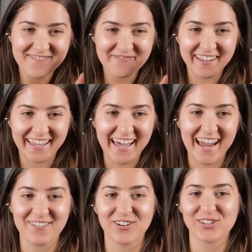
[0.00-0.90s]
well,
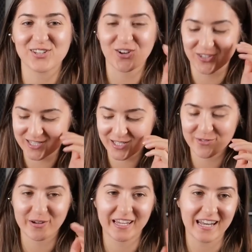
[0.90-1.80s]
I was
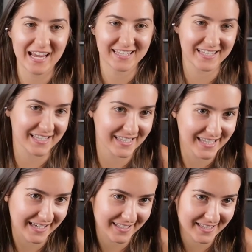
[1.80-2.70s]
considering knight
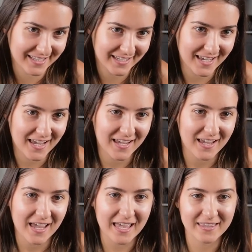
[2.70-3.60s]
c6.
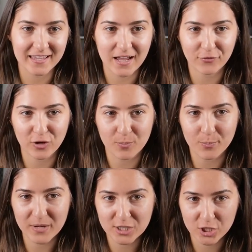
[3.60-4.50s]
And then after
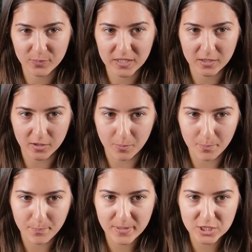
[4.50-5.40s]
bishop here,
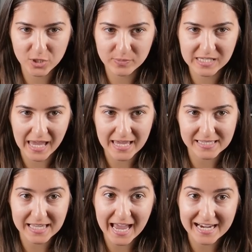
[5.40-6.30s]
bishop
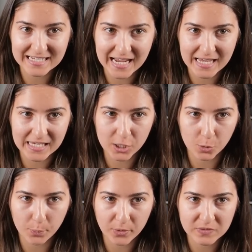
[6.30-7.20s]
takes, I take here,
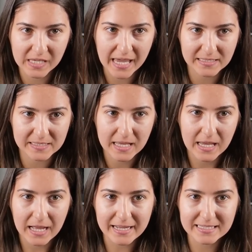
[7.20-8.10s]
pawn takes,
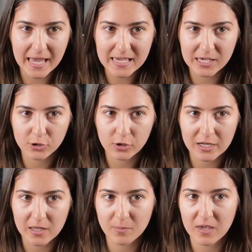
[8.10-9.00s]
I take here,
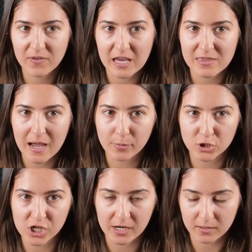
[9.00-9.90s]
and I'm giving a double
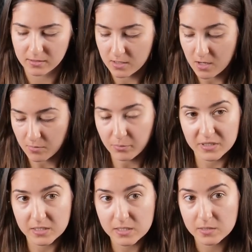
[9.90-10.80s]
check. But
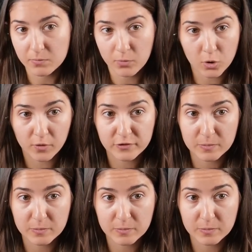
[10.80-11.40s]
this move